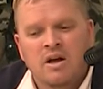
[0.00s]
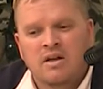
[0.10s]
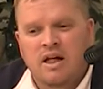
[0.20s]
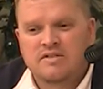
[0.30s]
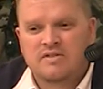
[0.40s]

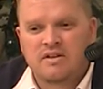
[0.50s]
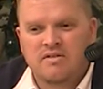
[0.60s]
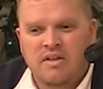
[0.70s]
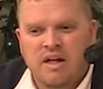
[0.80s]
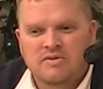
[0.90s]

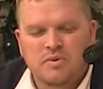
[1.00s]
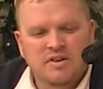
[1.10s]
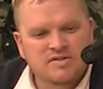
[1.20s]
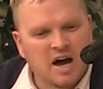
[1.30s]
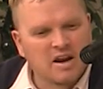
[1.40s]
That's what
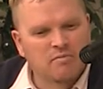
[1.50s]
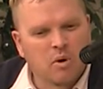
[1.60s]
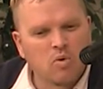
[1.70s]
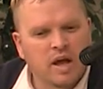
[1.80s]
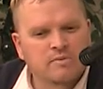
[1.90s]
these kind of
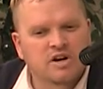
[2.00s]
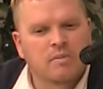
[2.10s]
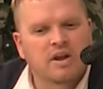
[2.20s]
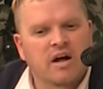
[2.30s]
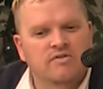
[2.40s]
bowl games
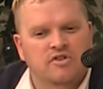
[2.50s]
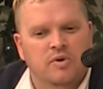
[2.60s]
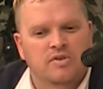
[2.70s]
come down to,